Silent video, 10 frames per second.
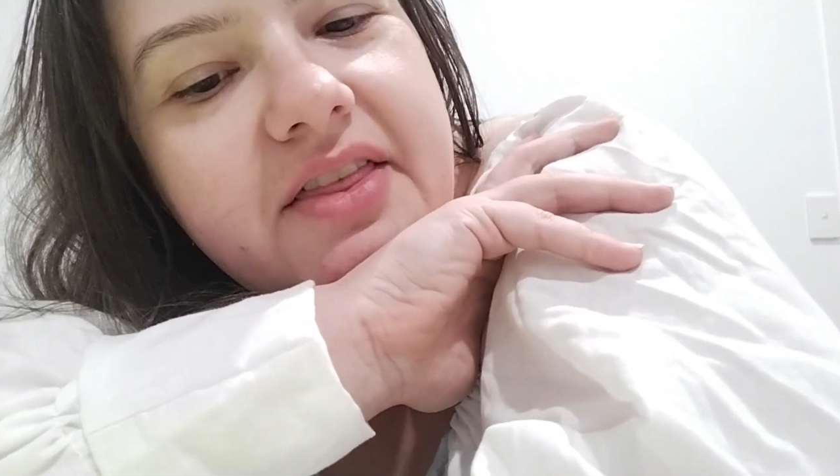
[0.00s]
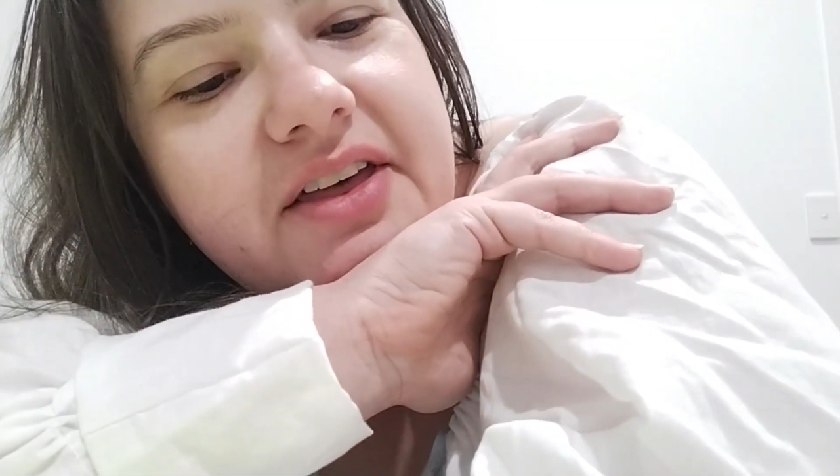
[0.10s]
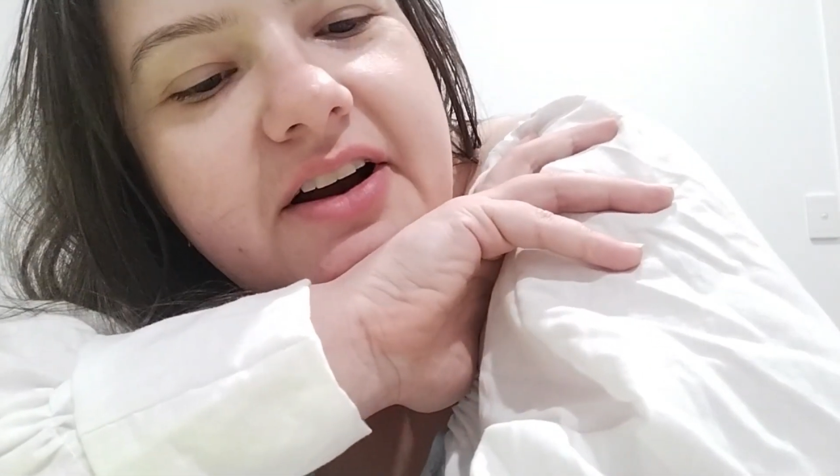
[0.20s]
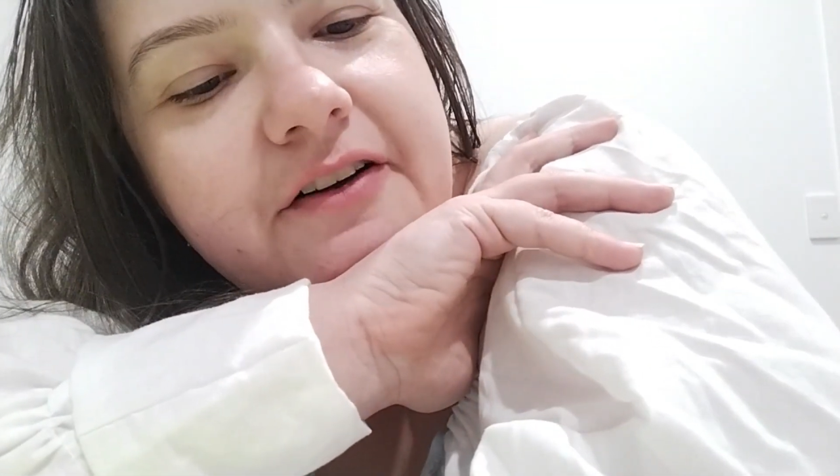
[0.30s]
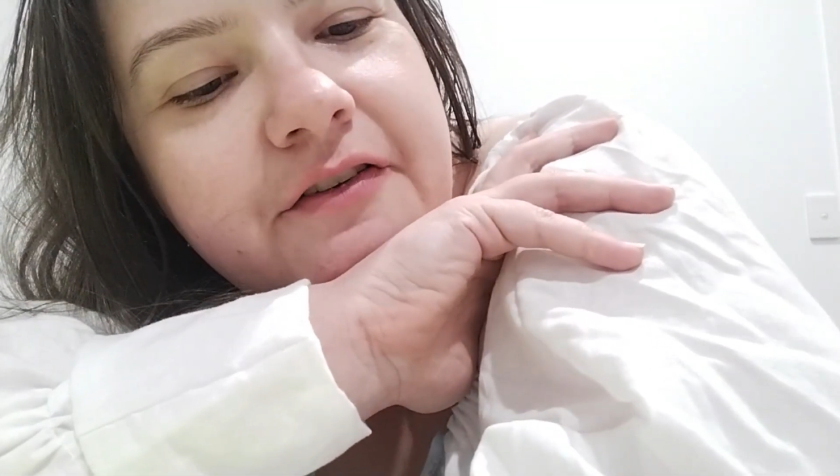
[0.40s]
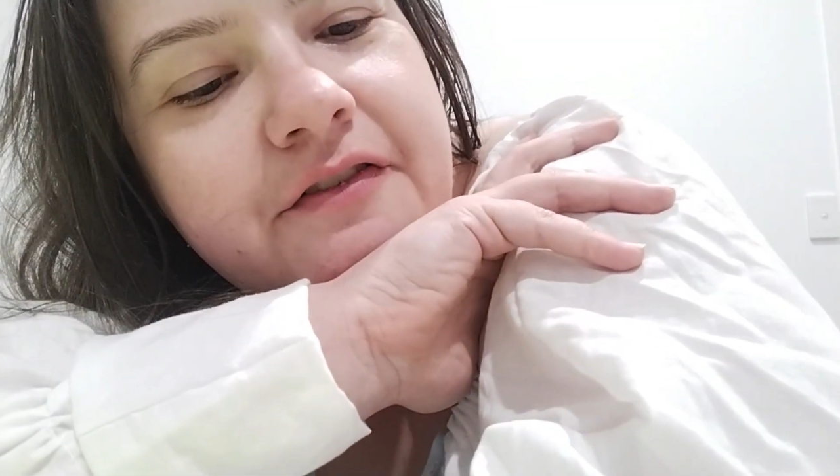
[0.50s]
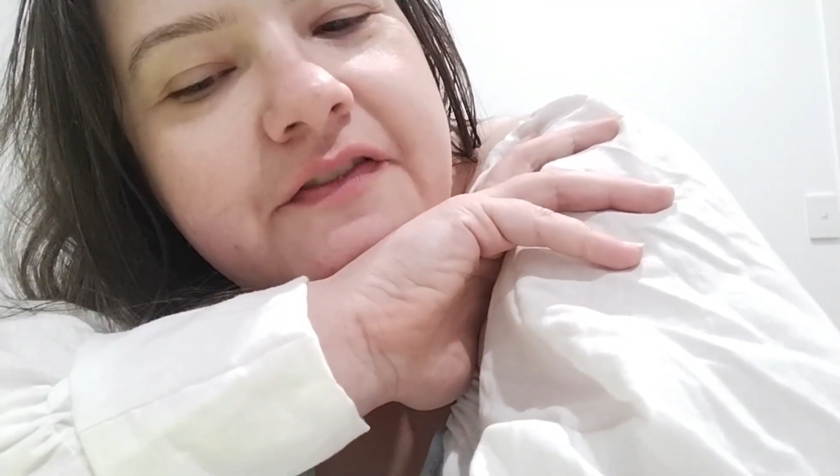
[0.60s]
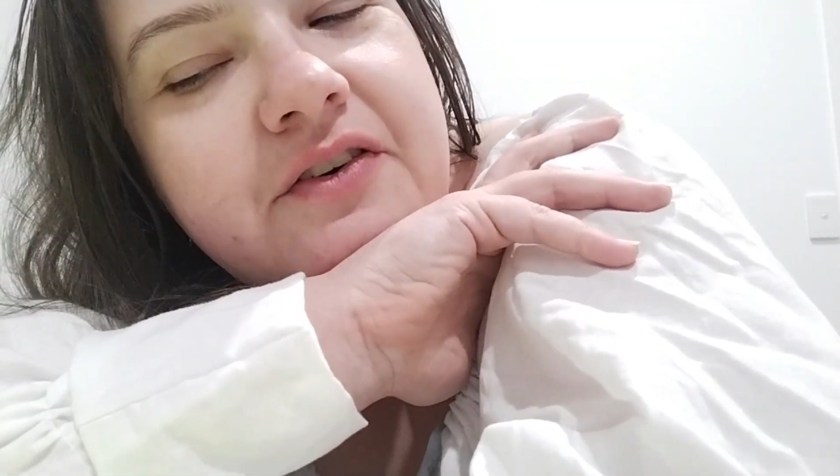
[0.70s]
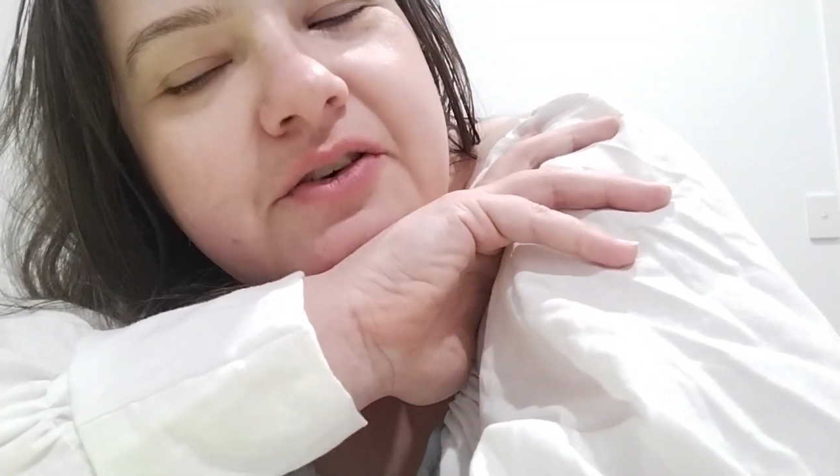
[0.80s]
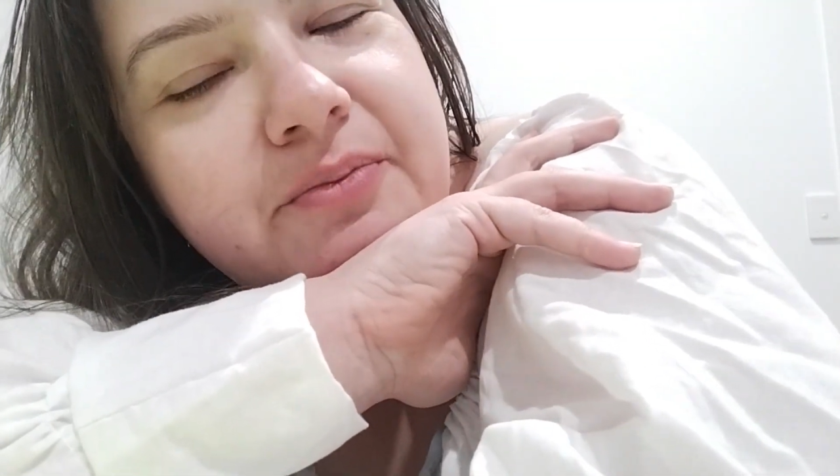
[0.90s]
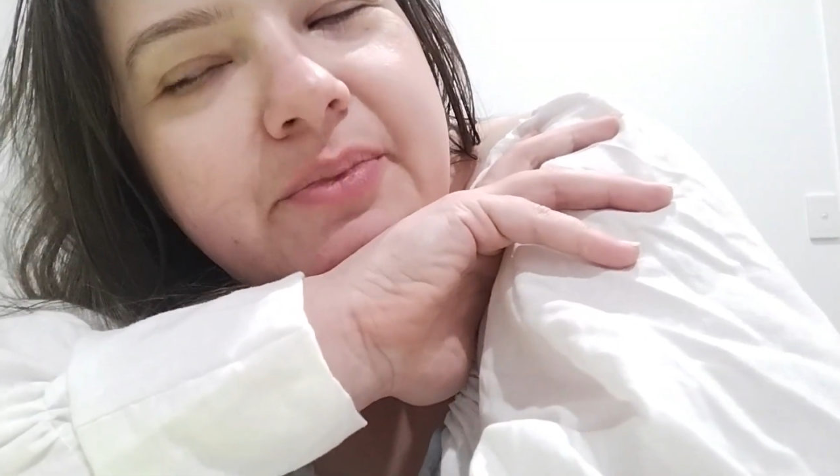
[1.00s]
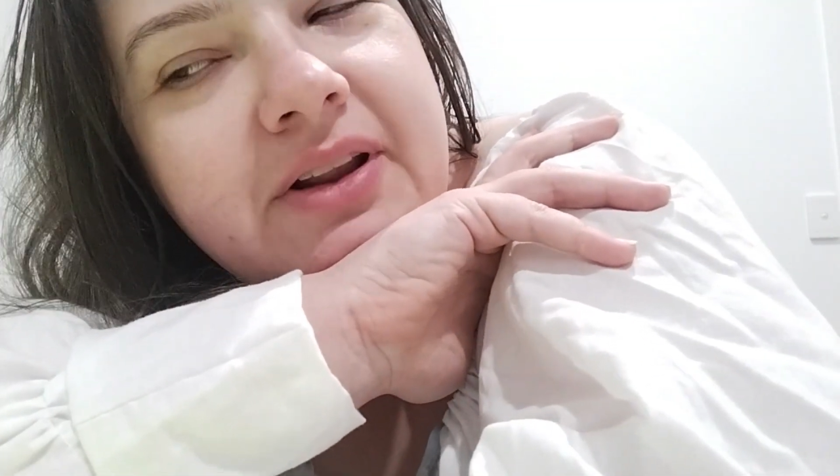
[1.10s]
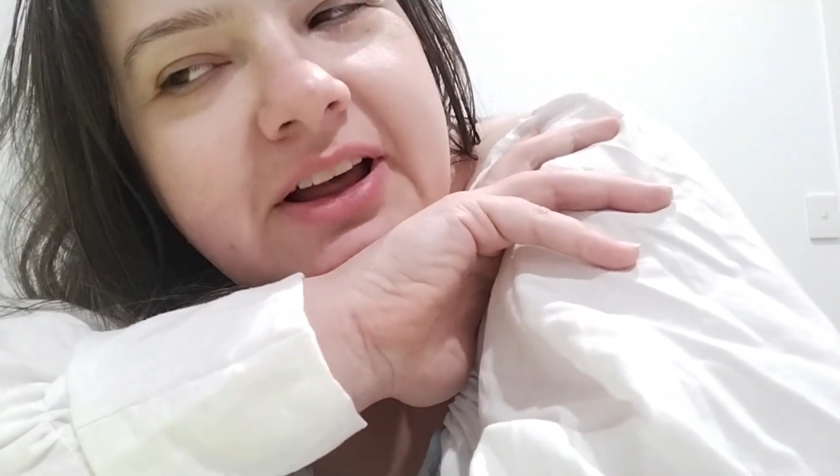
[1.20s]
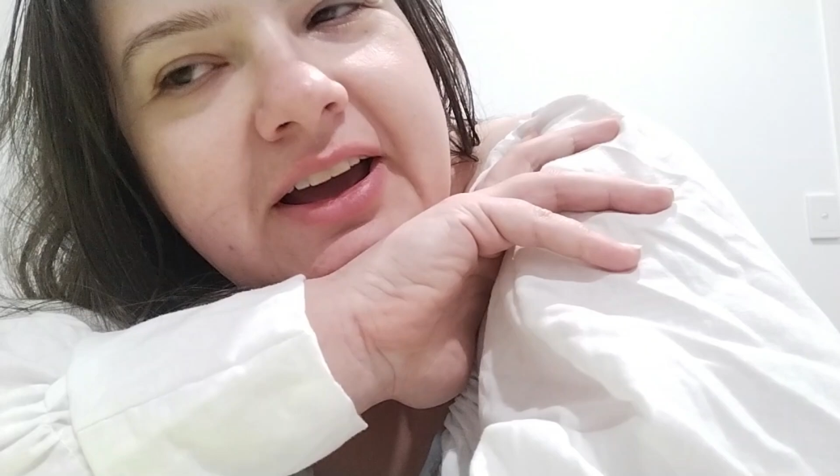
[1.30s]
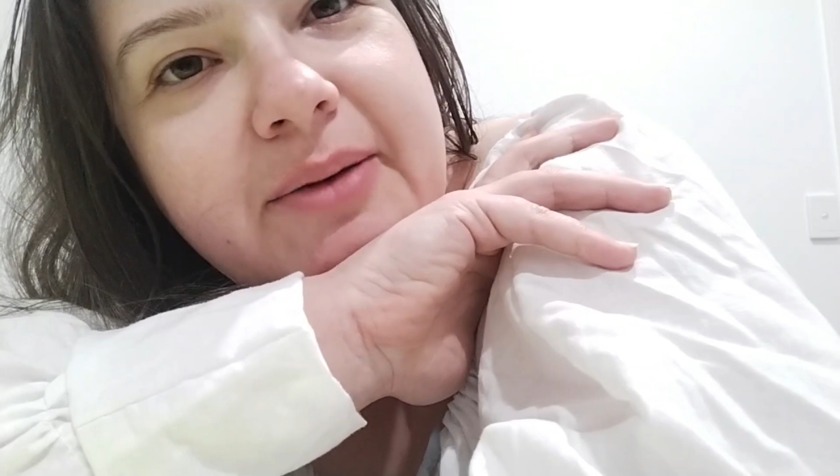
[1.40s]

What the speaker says: that I felt a bit like